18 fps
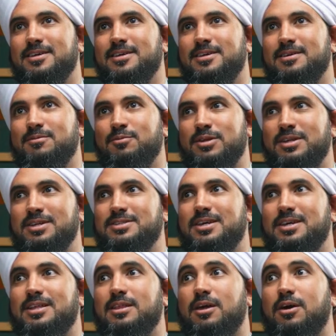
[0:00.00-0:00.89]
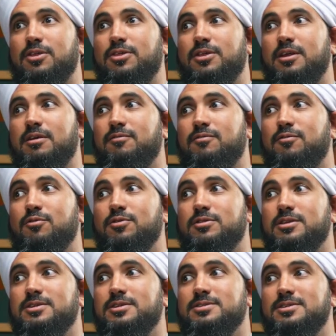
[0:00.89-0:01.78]
When he said there are three
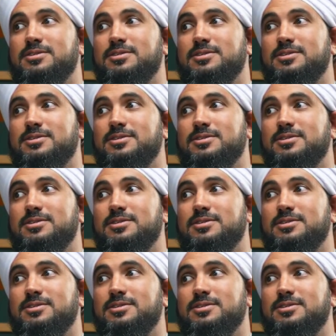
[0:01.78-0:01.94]
fortresses,